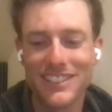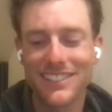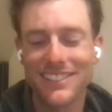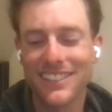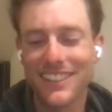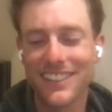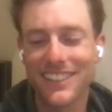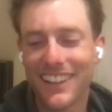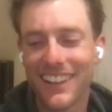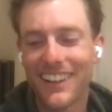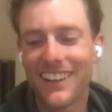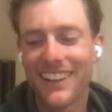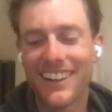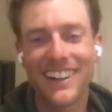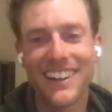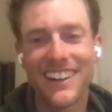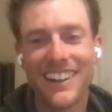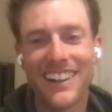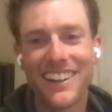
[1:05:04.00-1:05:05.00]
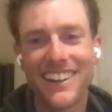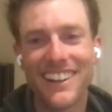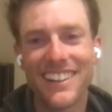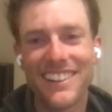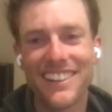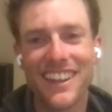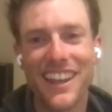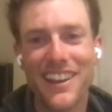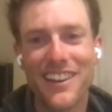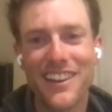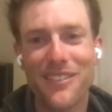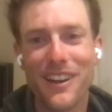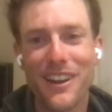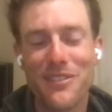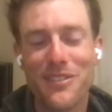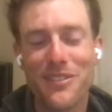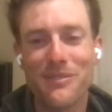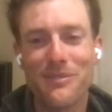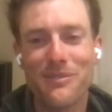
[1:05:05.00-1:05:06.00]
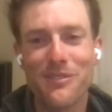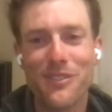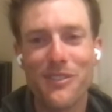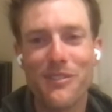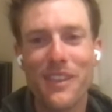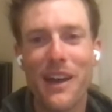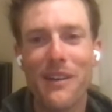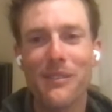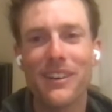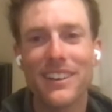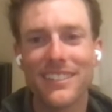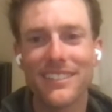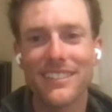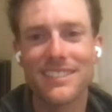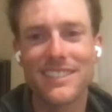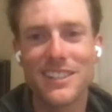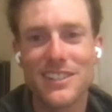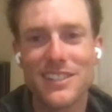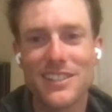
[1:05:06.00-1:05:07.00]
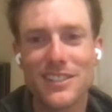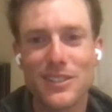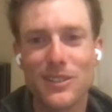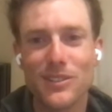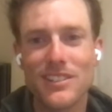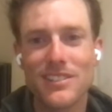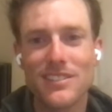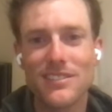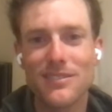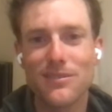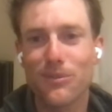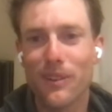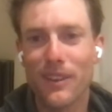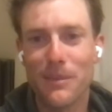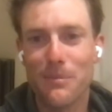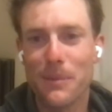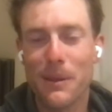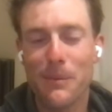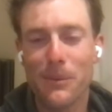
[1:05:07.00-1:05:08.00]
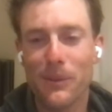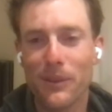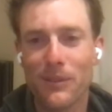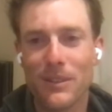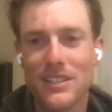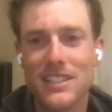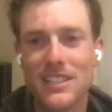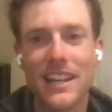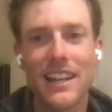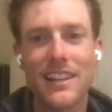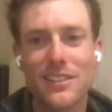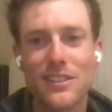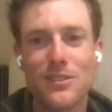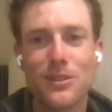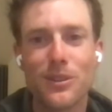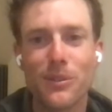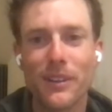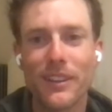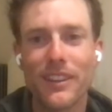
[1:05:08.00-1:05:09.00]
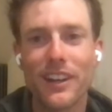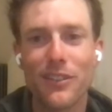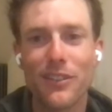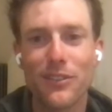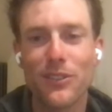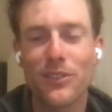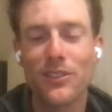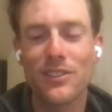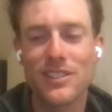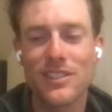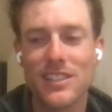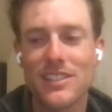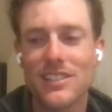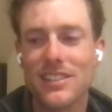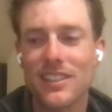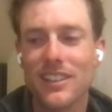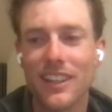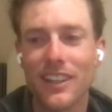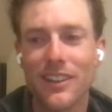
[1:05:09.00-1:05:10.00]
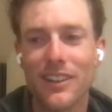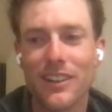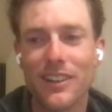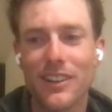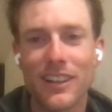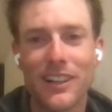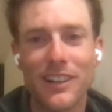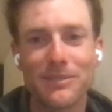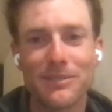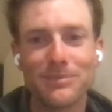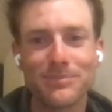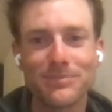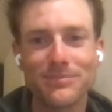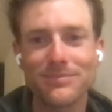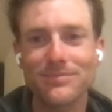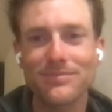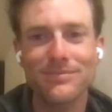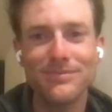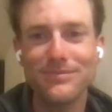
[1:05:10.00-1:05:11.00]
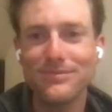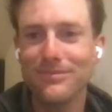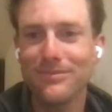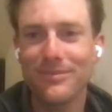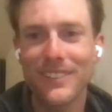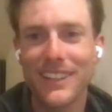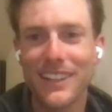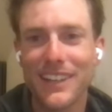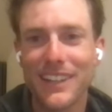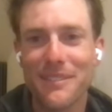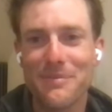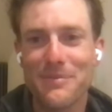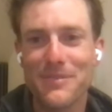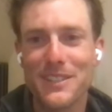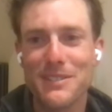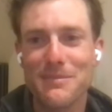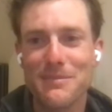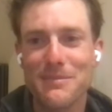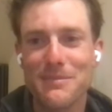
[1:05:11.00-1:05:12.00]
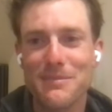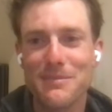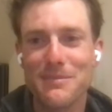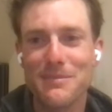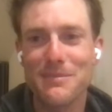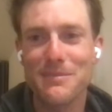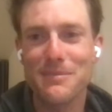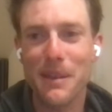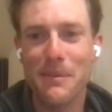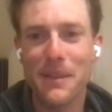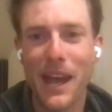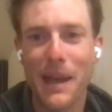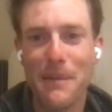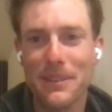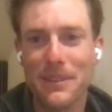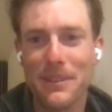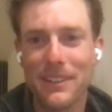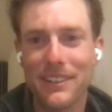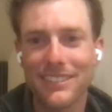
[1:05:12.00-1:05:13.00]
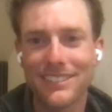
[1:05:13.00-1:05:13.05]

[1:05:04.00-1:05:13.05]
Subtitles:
to get away from that one and just to do it with the people that we set out to do it with after all those years, I think, just made me happy.